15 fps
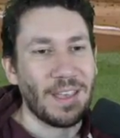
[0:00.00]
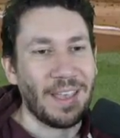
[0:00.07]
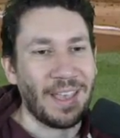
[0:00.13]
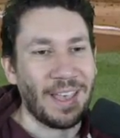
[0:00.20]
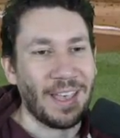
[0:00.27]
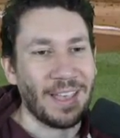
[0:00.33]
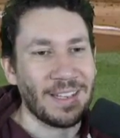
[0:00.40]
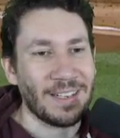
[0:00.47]

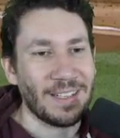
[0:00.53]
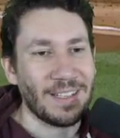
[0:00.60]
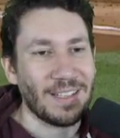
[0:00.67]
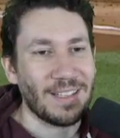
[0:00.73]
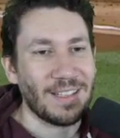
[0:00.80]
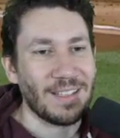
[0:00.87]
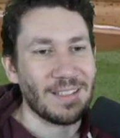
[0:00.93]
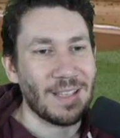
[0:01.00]
And
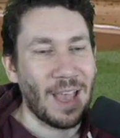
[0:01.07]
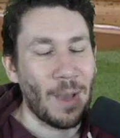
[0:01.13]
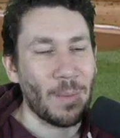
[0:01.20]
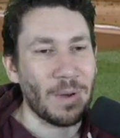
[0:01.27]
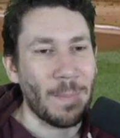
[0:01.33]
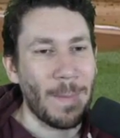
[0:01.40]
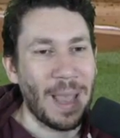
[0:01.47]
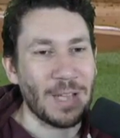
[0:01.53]
I
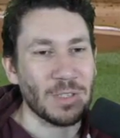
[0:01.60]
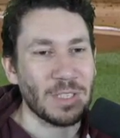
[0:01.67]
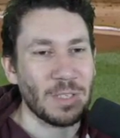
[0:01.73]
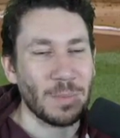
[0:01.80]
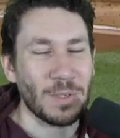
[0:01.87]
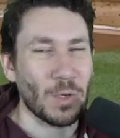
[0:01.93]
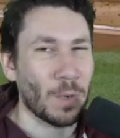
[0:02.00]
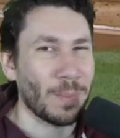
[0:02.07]
would imagine he
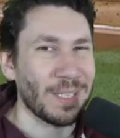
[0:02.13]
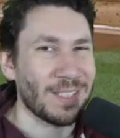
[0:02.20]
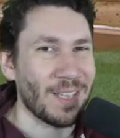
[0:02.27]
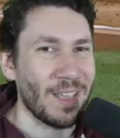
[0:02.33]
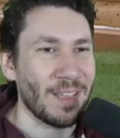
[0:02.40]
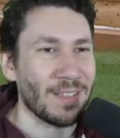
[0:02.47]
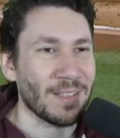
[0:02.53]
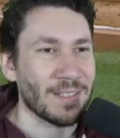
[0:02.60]
would normally
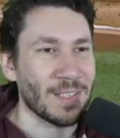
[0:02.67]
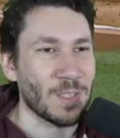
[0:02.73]
take this,